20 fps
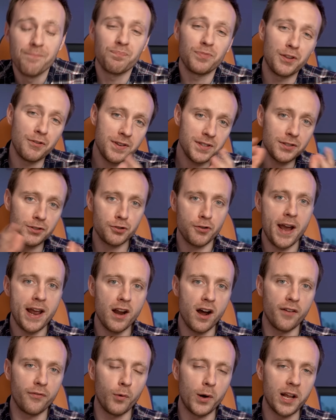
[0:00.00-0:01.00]
there is a
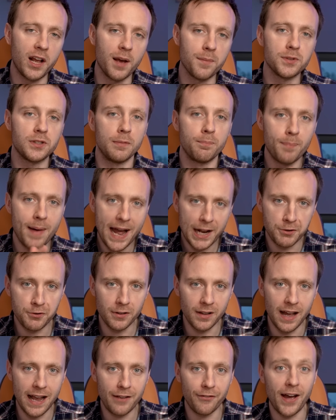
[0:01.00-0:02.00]
trade-off when it comes to
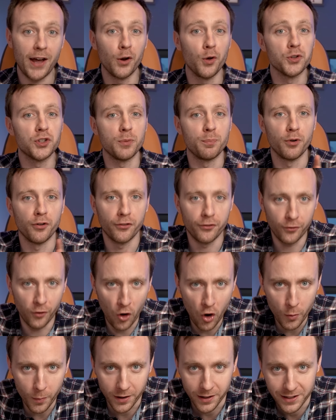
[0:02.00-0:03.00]
battery life and also
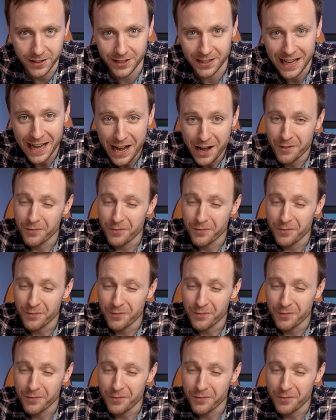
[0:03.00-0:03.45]
performance.